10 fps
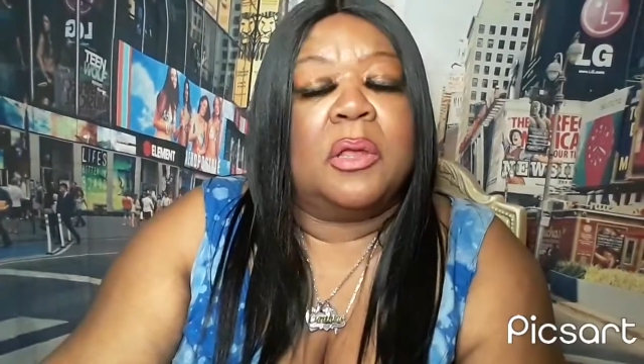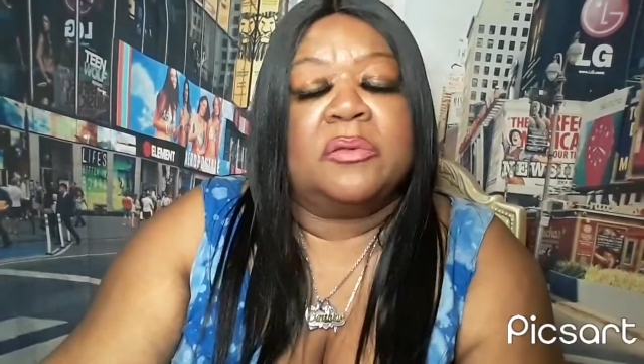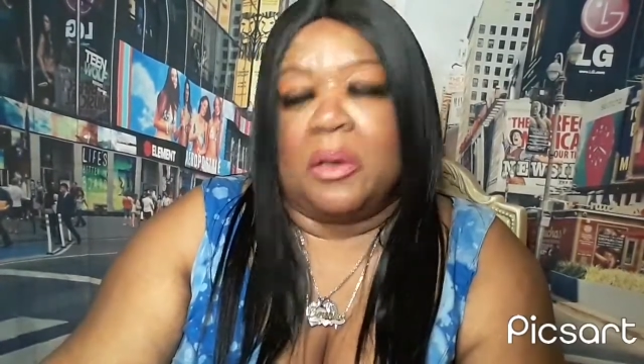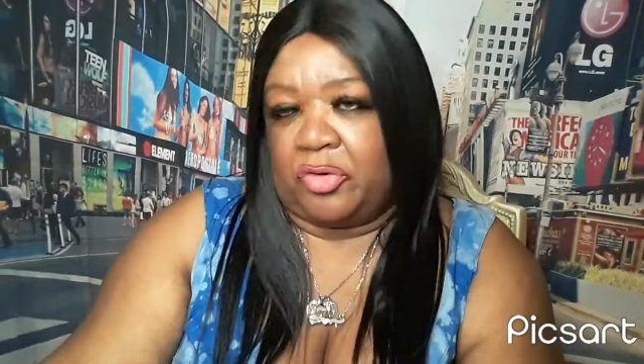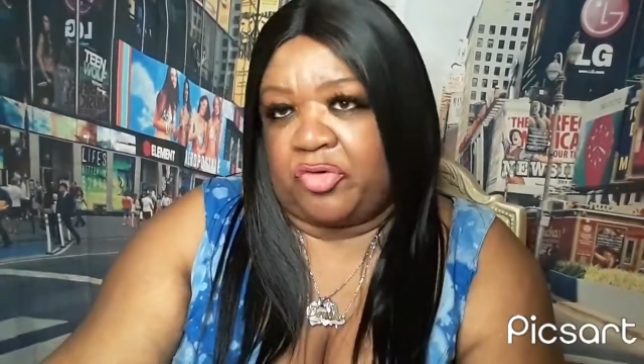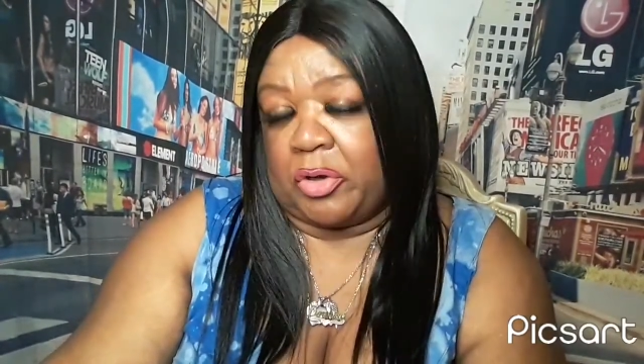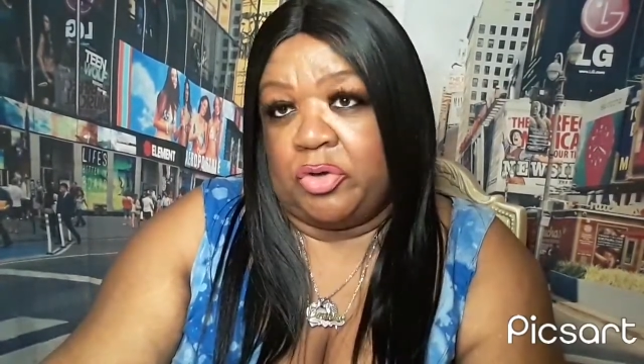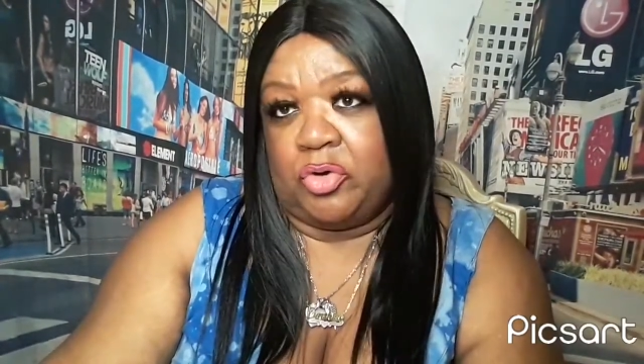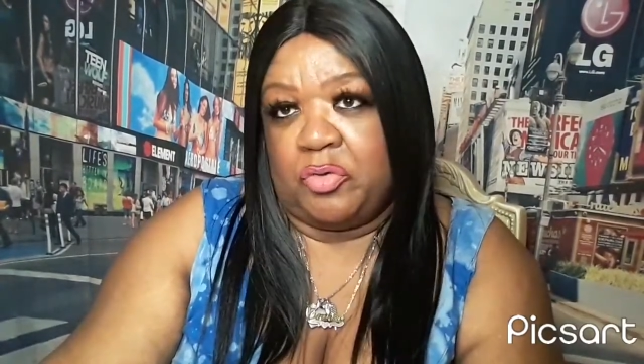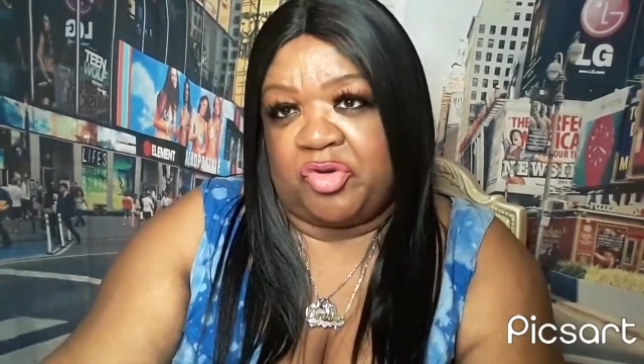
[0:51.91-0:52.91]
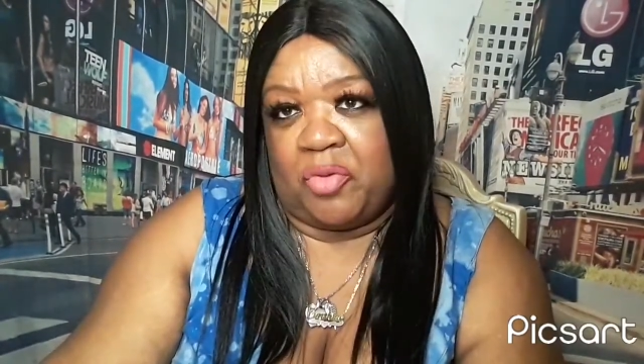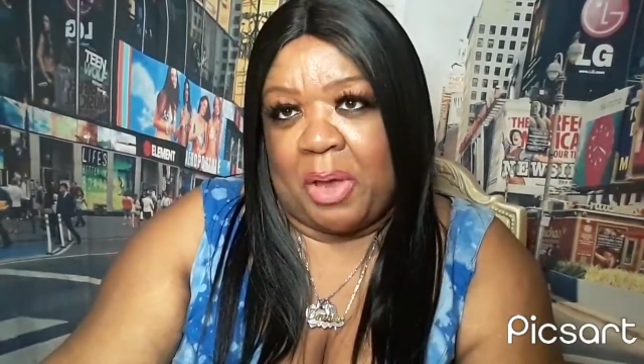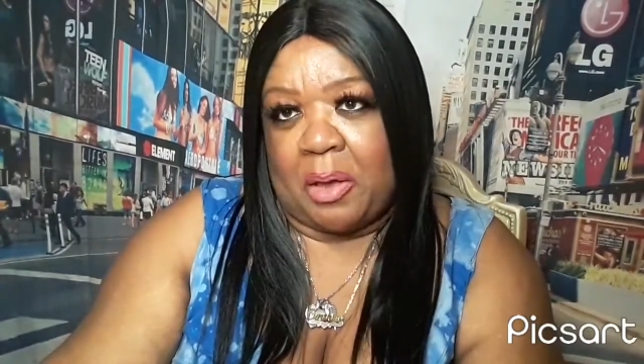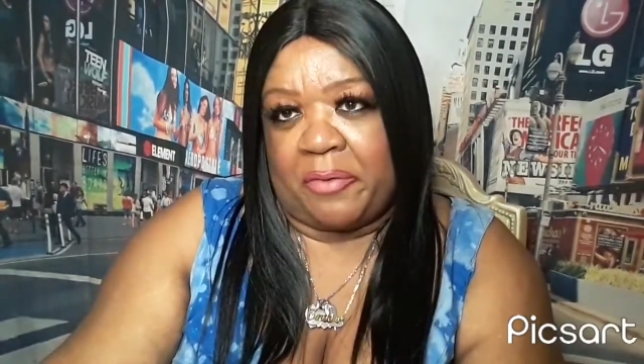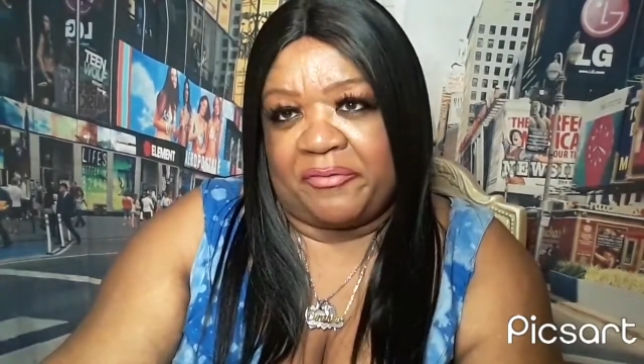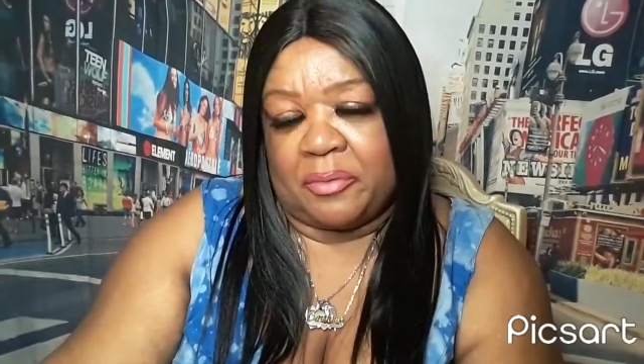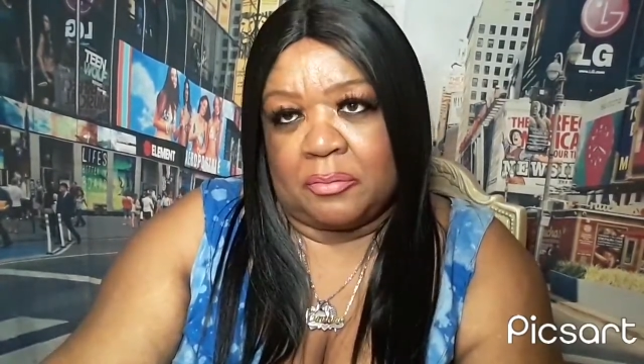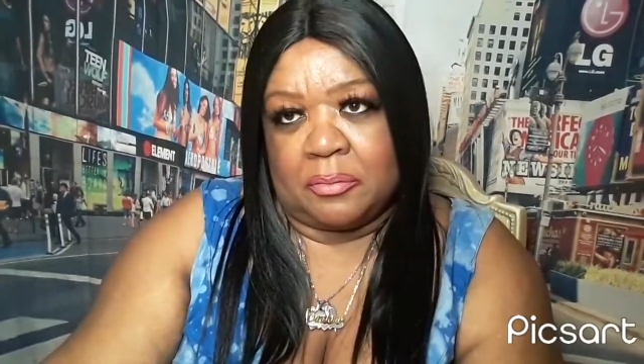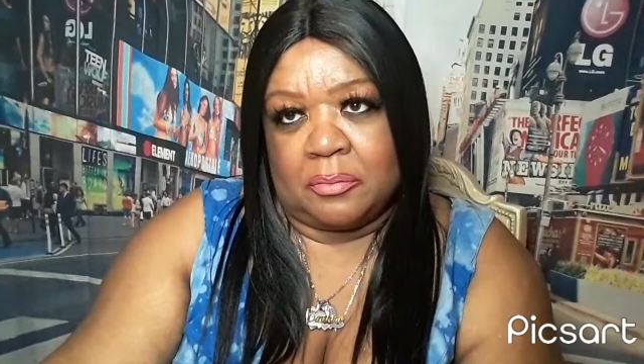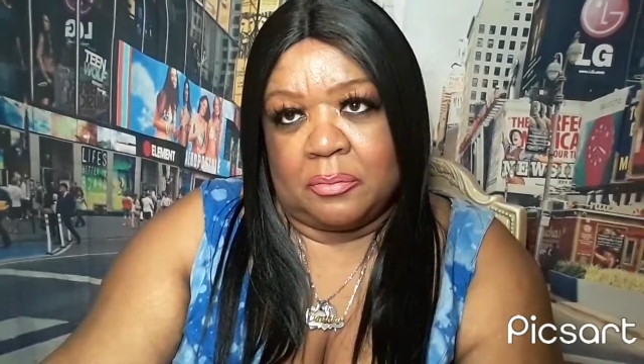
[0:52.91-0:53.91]
is that a trick you do with your mouth?
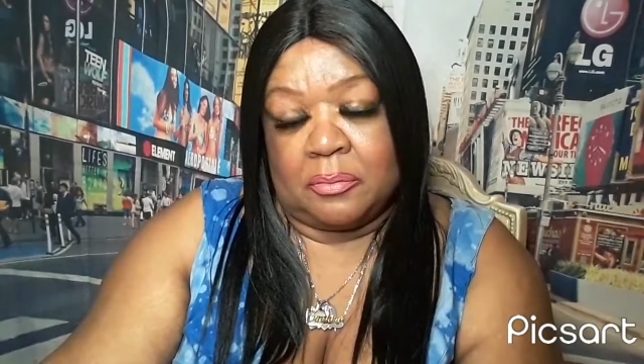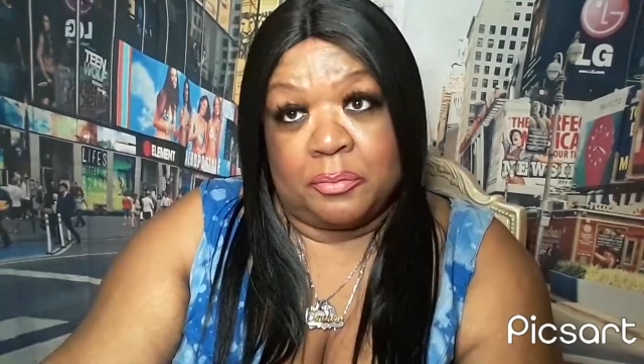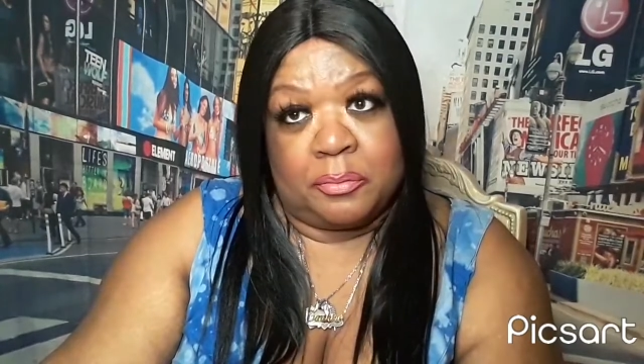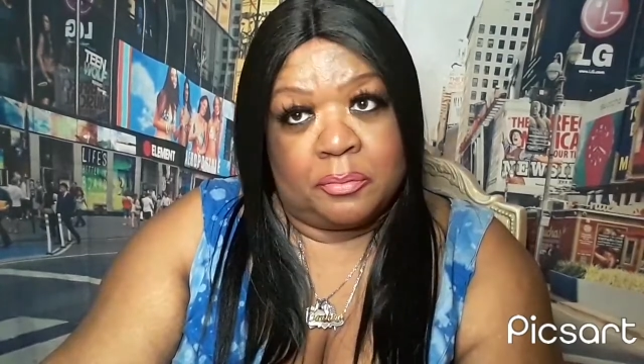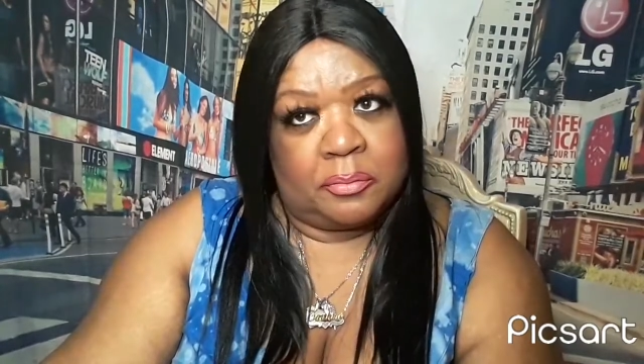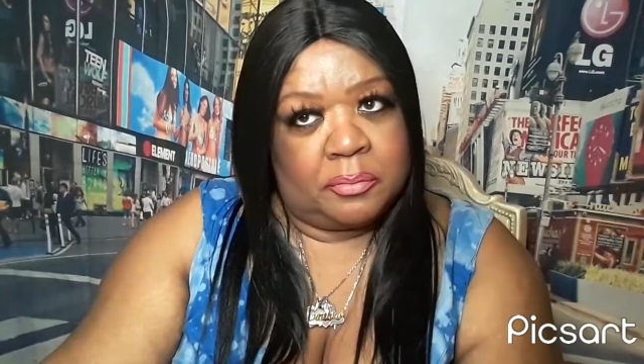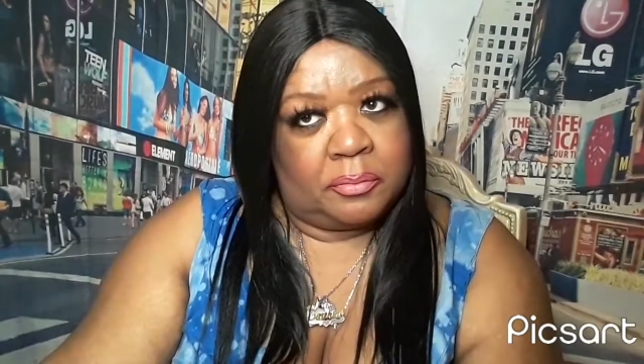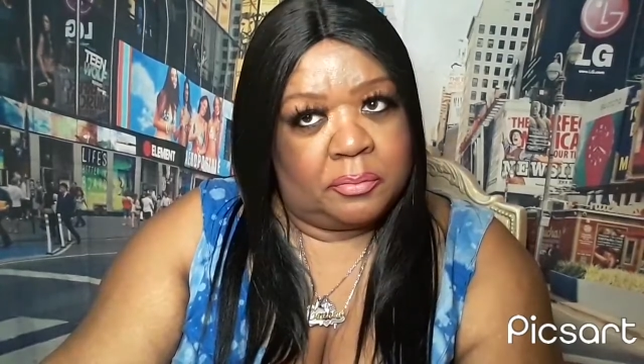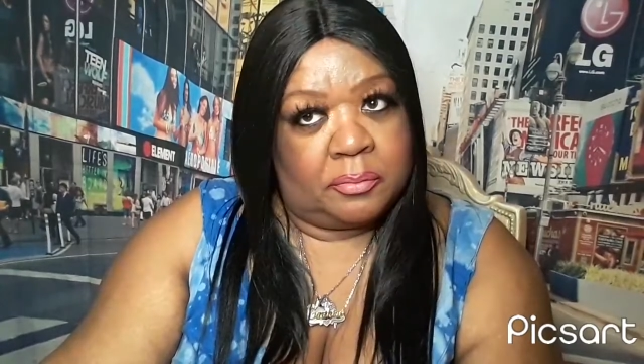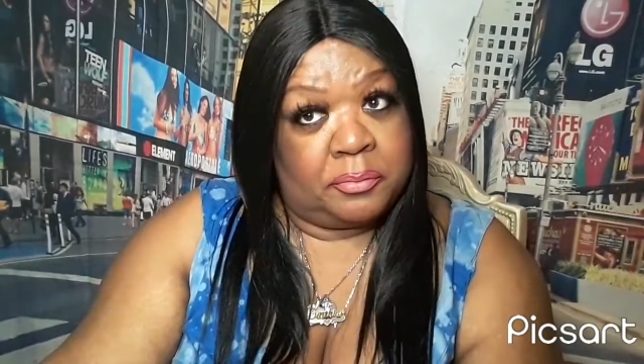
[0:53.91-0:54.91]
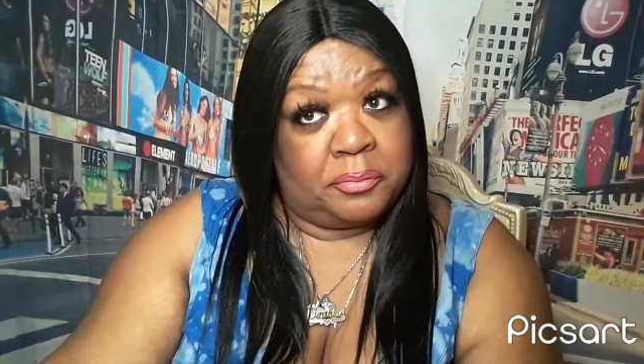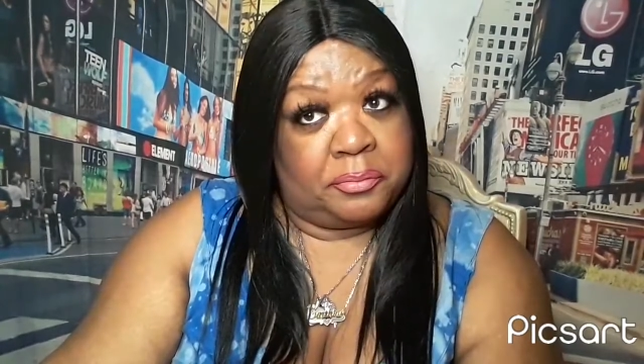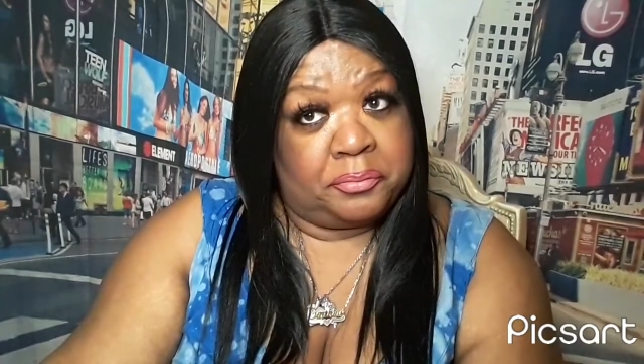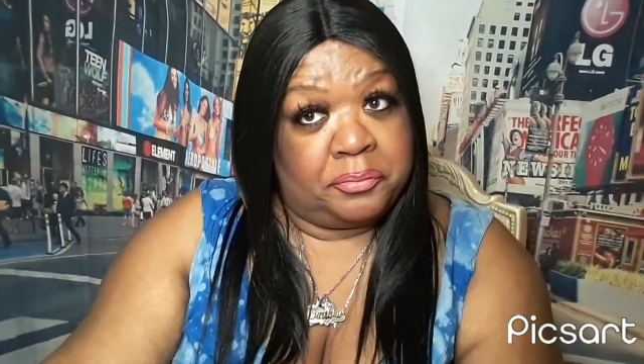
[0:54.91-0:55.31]
Mm-hmm.